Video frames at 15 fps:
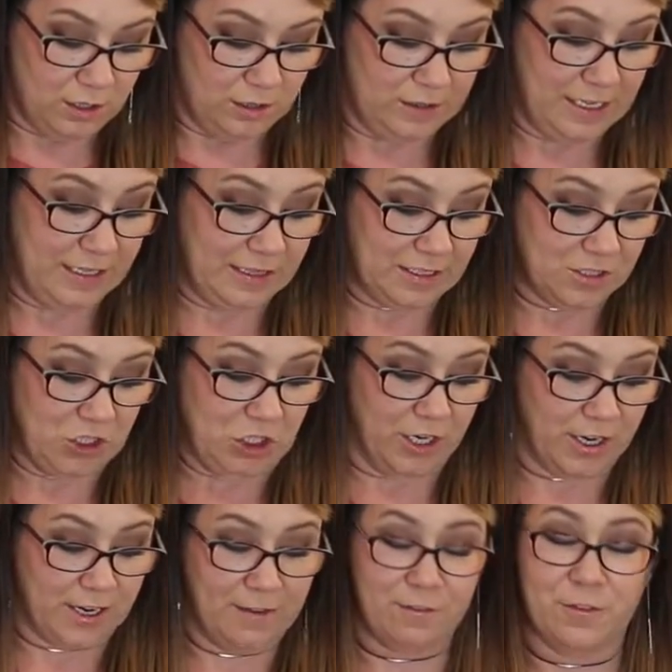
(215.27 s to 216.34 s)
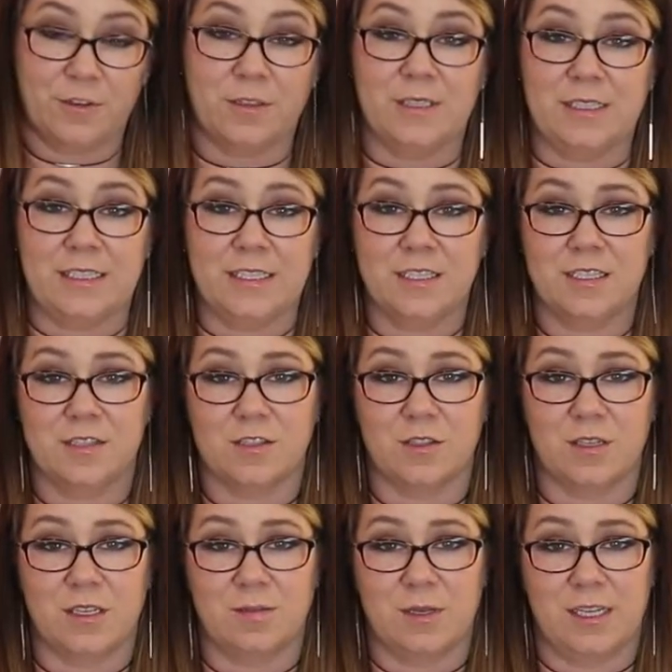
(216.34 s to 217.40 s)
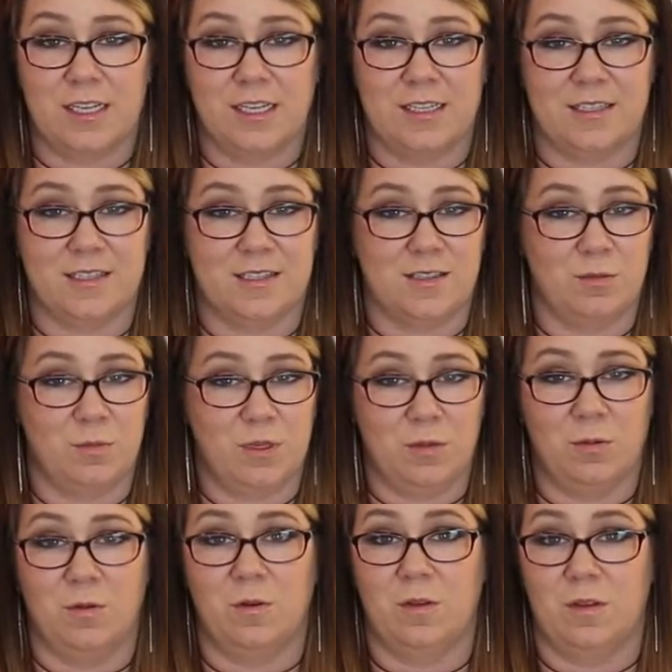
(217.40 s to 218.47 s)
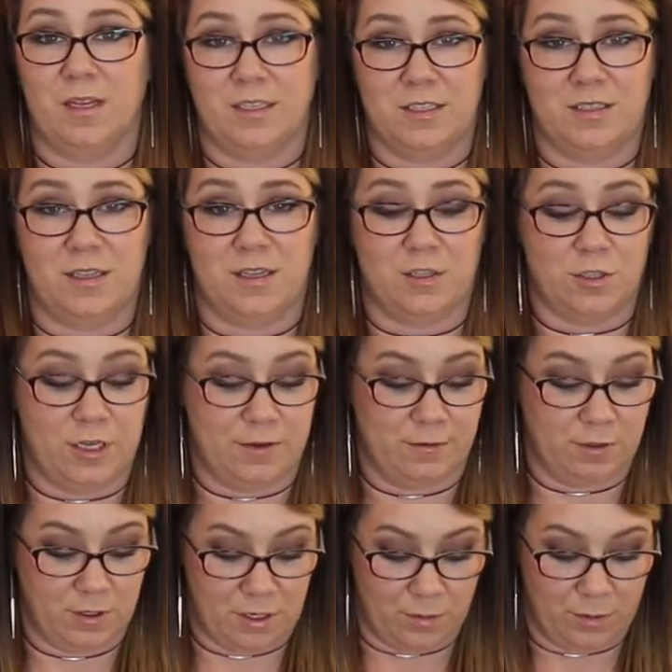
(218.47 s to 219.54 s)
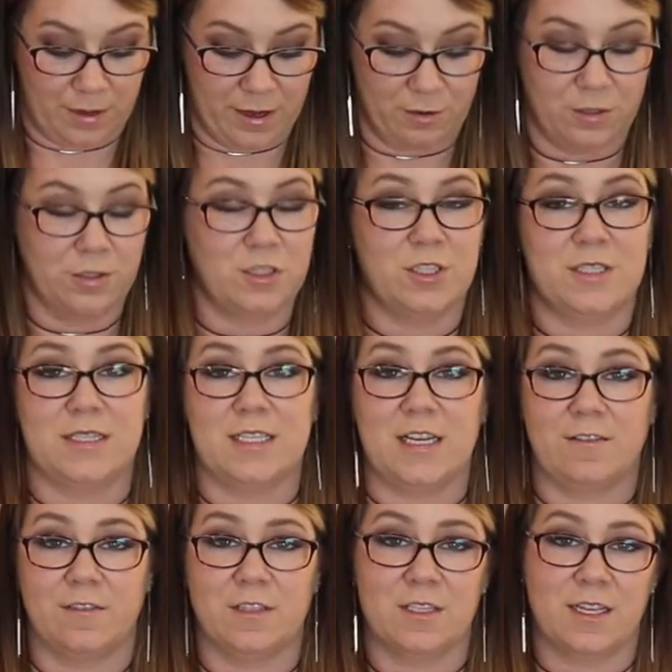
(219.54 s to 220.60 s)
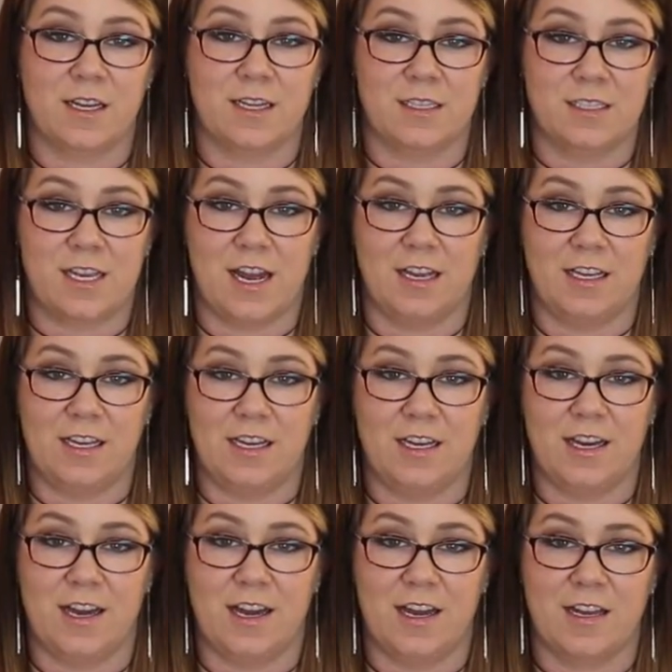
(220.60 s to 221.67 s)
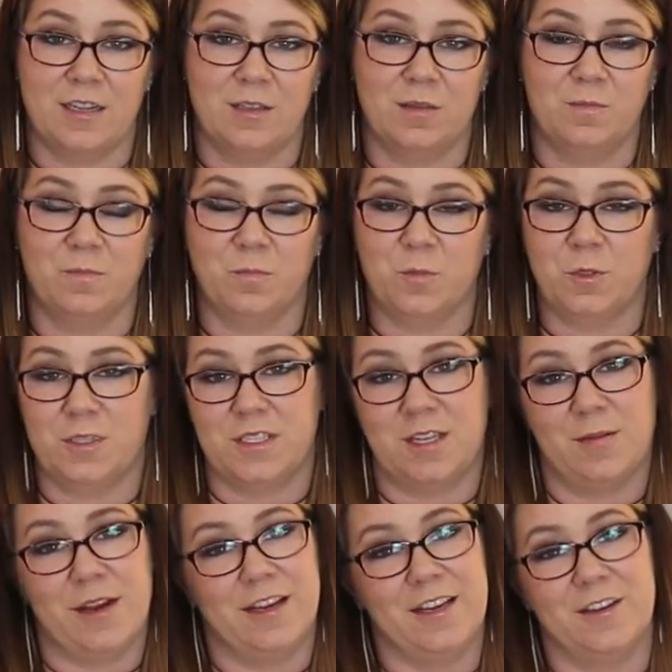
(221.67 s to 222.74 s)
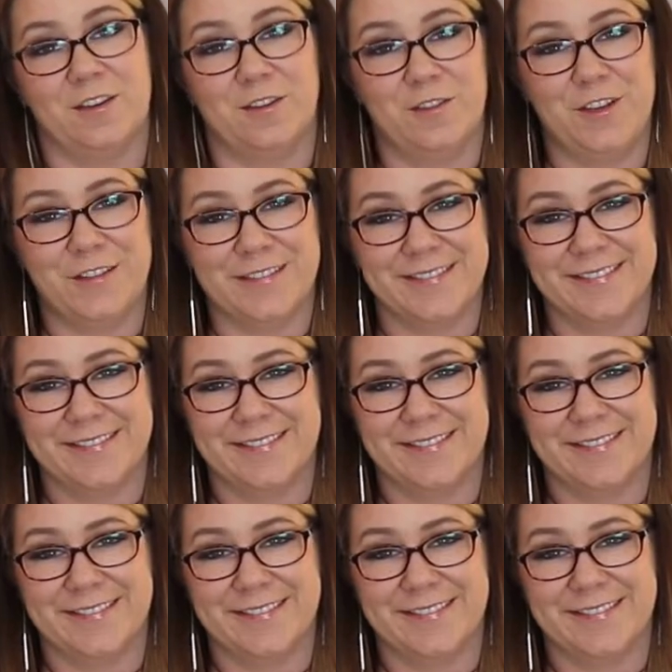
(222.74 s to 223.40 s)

Let this dry for at least 30 minutes. Some people like to let it dry for a couple hours just to see if it's kind of tacky and we'll see you back here in a few.